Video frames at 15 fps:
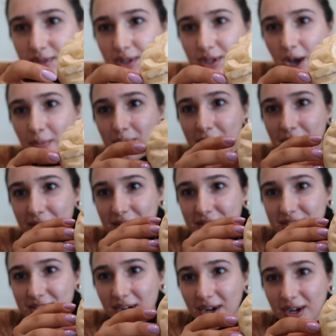Look how big
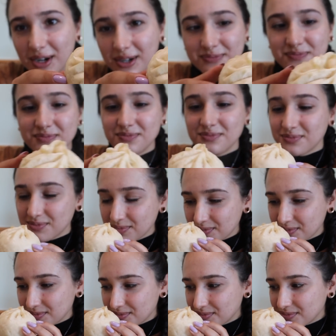these are.
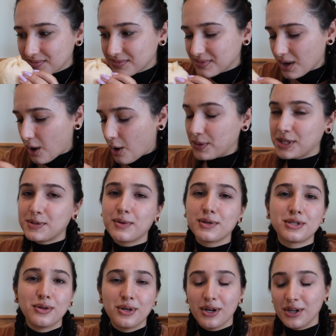Oh, and they smell
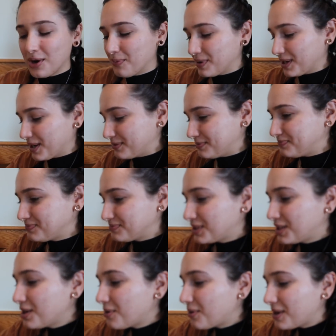so good. Oh my god.
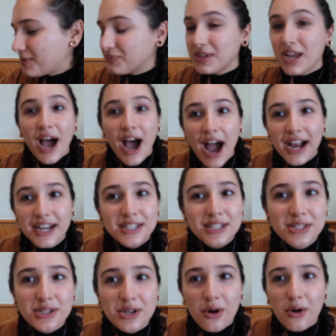You know what? I
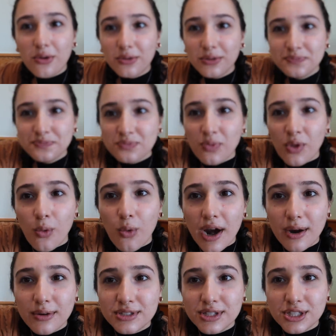didn't know
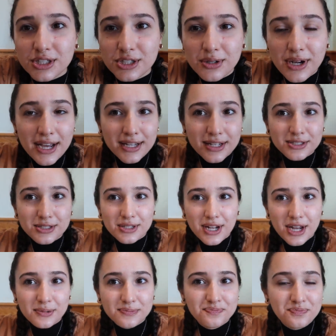where I was gonna shoot at
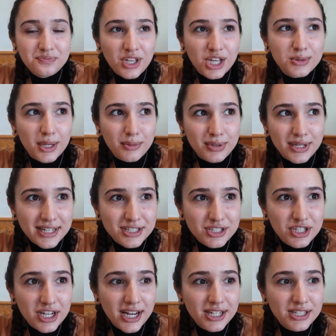yesterday because my plans
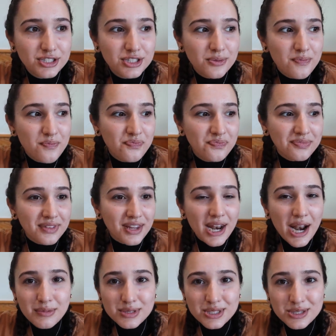changed, and
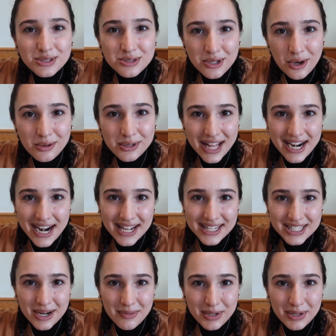I'm so glad I ended up